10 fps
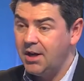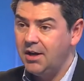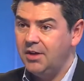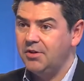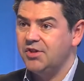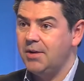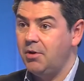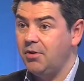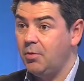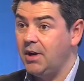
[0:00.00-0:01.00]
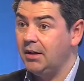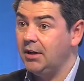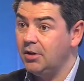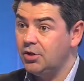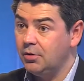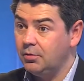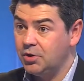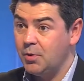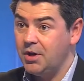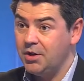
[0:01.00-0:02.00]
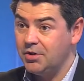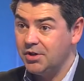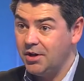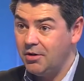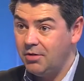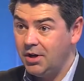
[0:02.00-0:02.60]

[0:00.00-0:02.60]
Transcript: in the same way that we had Lilleshall 20 years ago,